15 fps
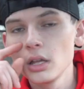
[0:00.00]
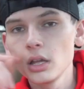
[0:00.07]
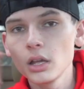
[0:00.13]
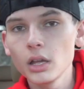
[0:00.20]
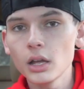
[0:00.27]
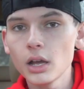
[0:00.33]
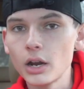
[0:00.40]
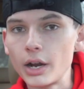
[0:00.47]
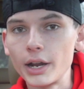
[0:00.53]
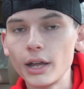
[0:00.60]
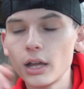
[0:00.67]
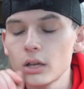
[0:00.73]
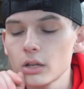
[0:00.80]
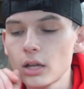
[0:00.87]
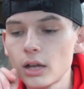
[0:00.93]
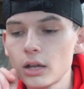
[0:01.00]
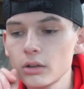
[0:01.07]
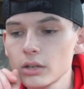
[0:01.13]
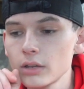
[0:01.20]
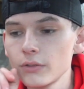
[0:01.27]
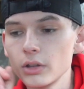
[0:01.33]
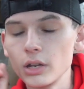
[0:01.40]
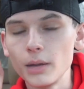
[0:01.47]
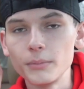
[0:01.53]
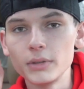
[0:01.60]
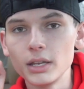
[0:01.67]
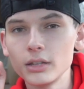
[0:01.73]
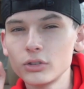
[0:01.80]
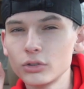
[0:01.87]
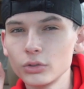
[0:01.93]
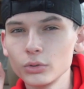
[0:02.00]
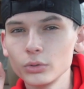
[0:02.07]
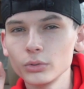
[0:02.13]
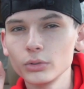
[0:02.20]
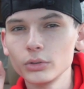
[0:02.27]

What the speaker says: Alright, I'll give you an update soon.